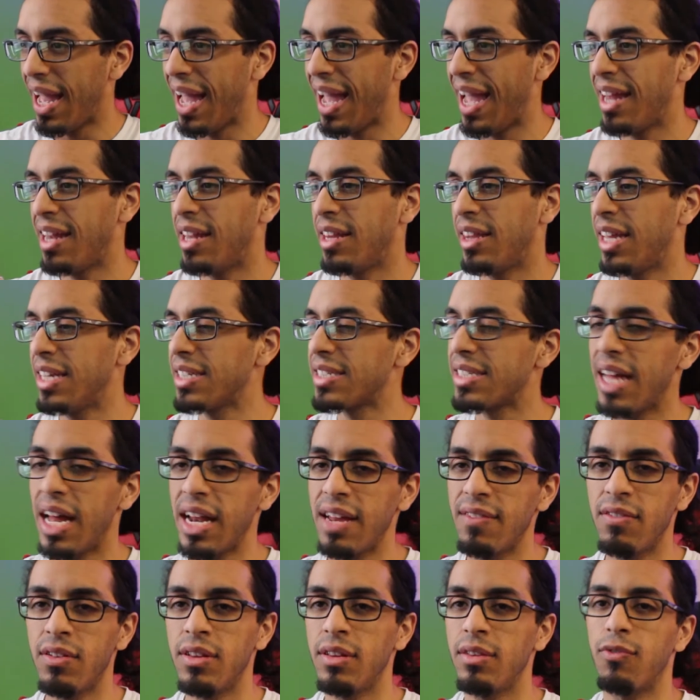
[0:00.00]
And let's
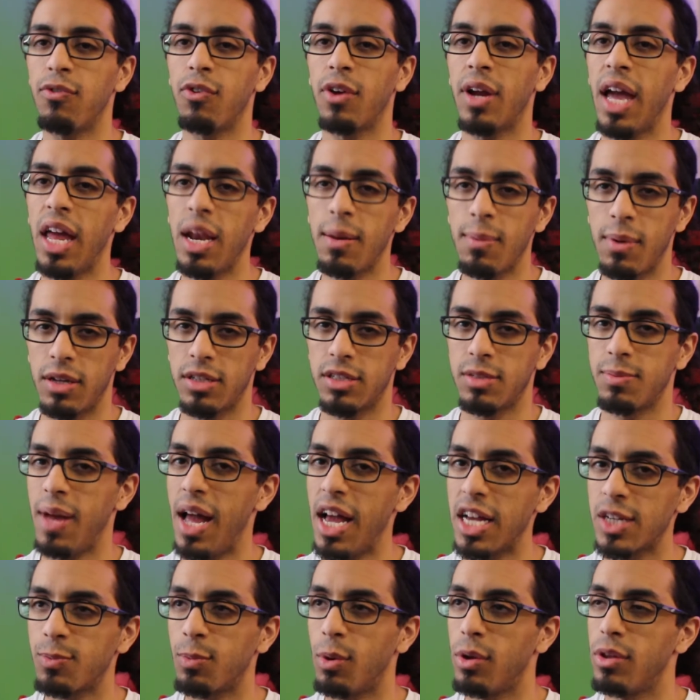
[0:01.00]
not even forget about
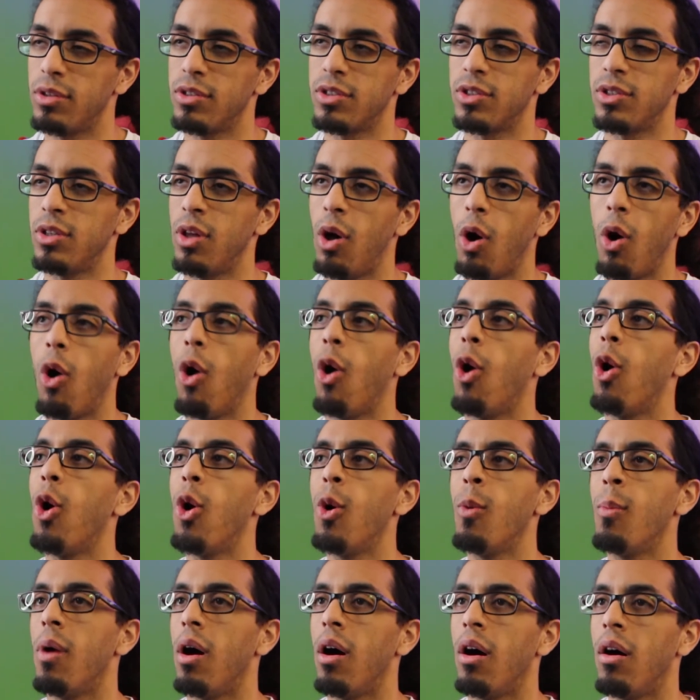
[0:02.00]
Smash Brothers, the
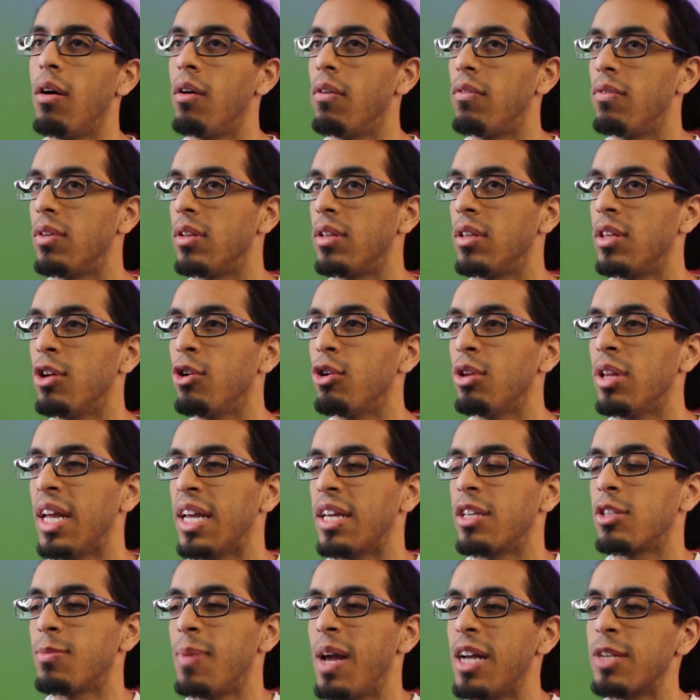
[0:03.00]
home of literally,
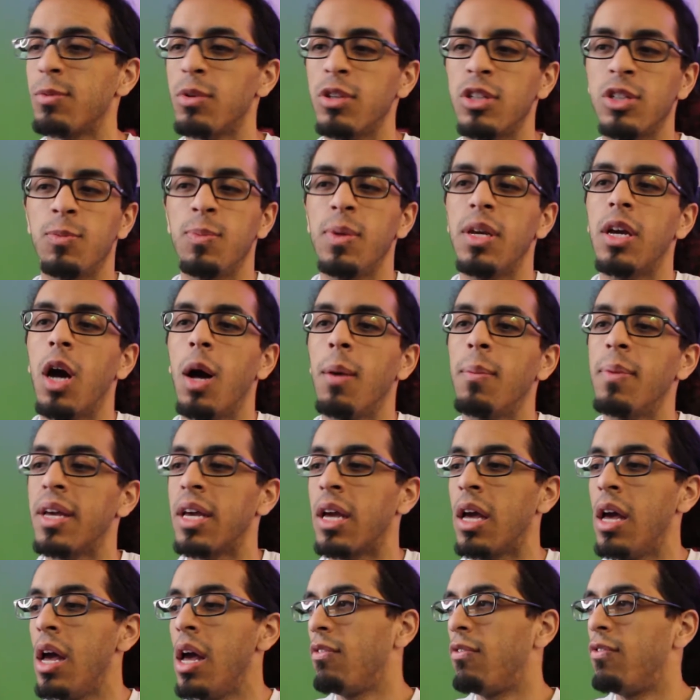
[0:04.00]
like, Smash Brothers is
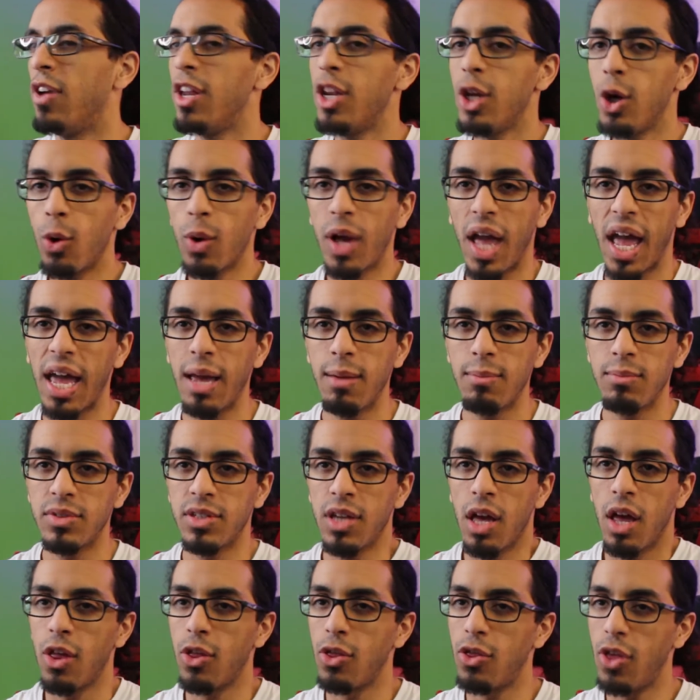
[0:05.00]
becoming video
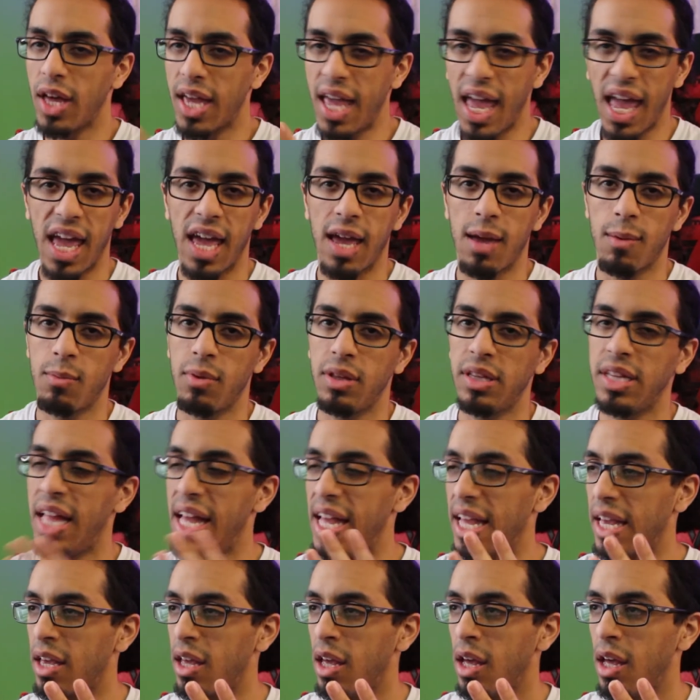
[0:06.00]
games the game,
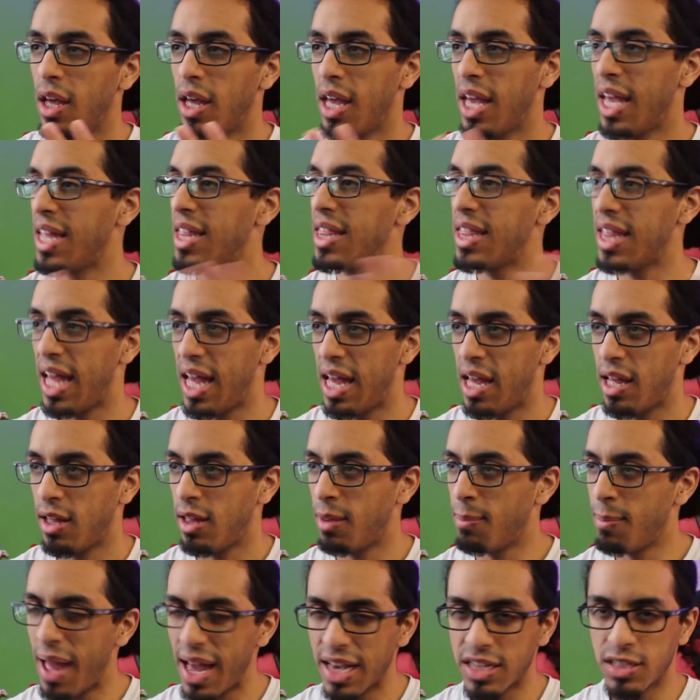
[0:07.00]
like, in that.
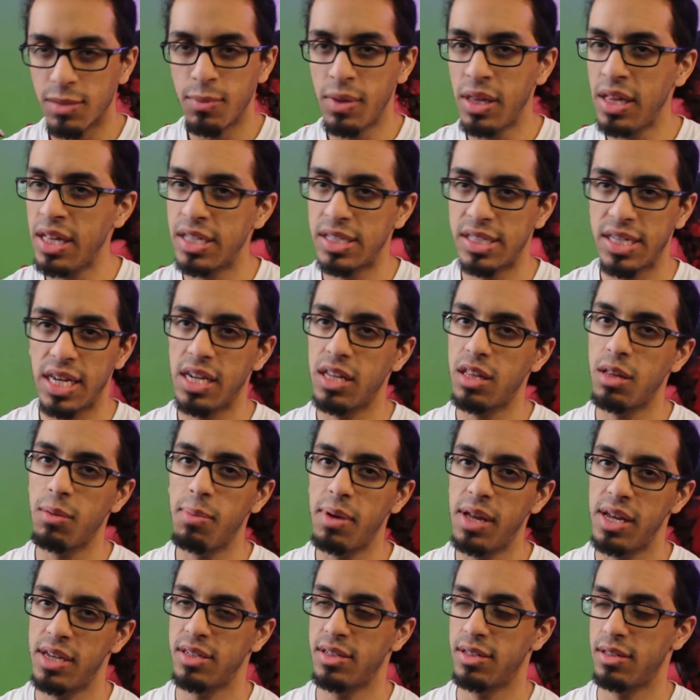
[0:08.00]
And Maximilian said it the
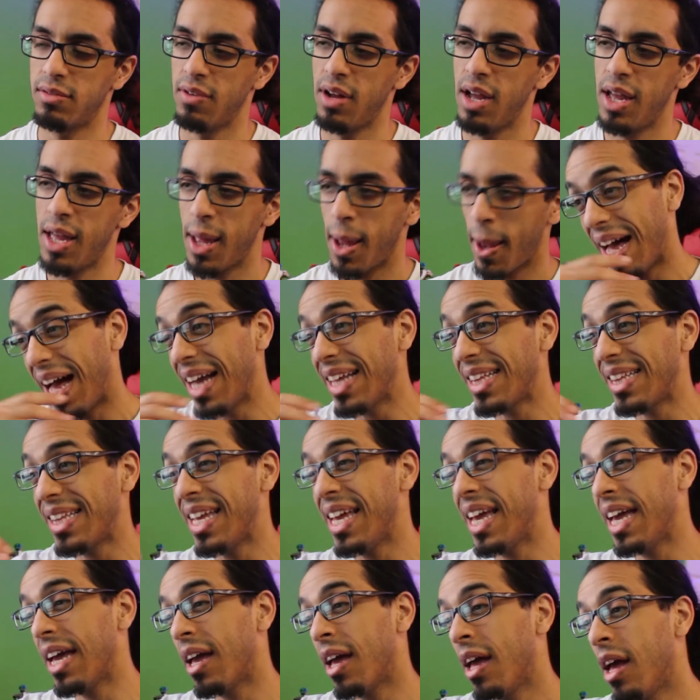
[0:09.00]
best, right? I
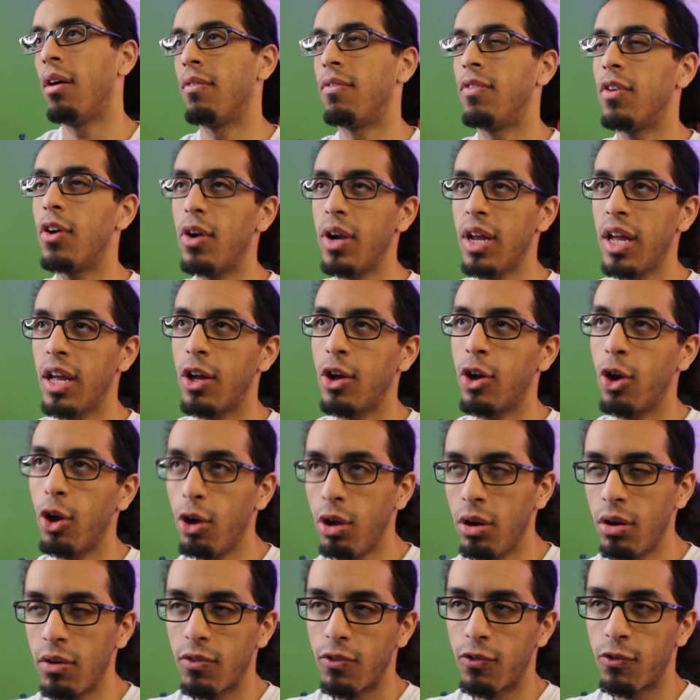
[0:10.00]
think a very
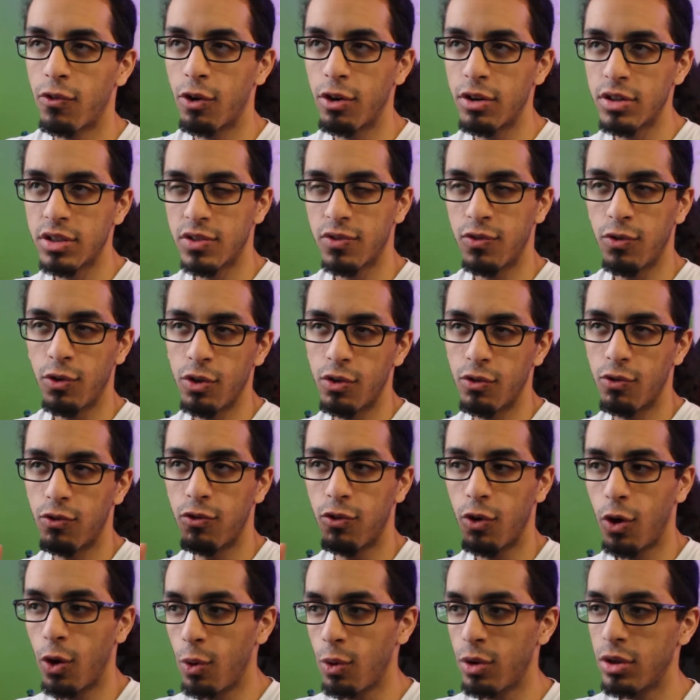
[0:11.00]
good first foot
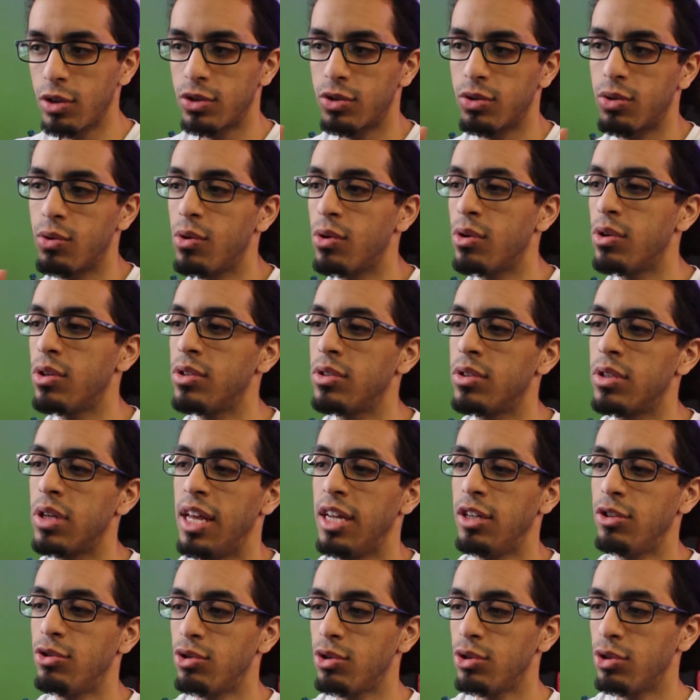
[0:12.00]
forward towards
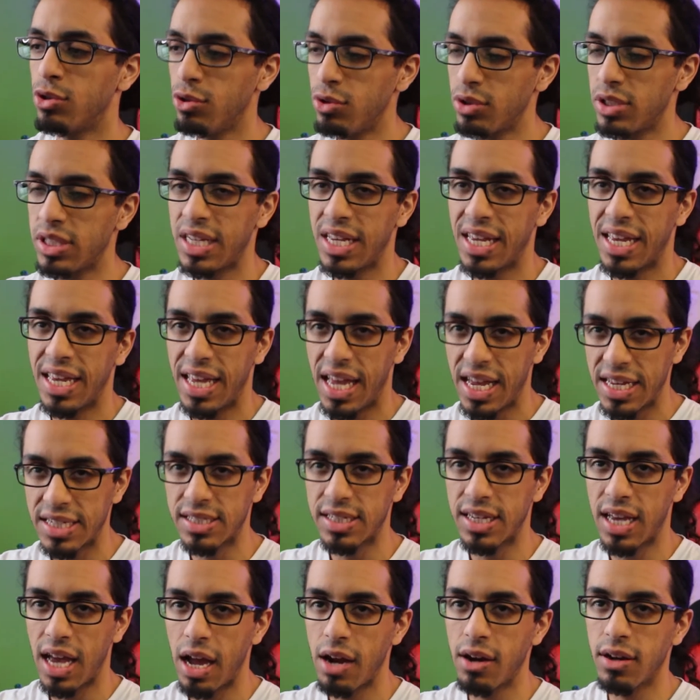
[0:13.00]
introducing
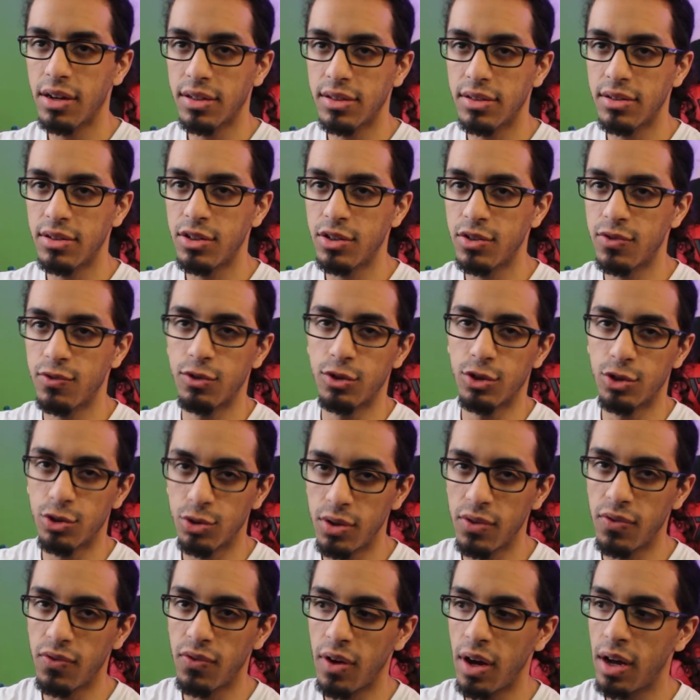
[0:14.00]
guest characters for
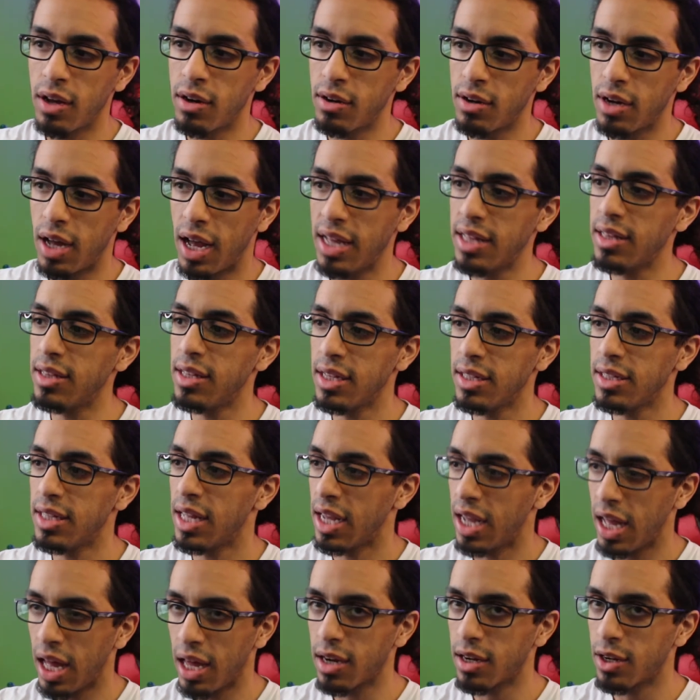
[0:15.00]
Street Fighter, I think
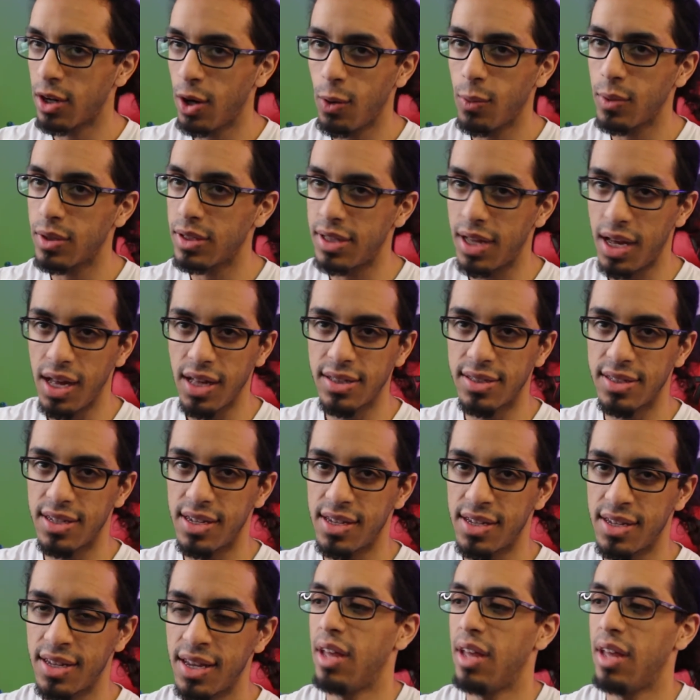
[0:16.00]
they gotta go with Dante.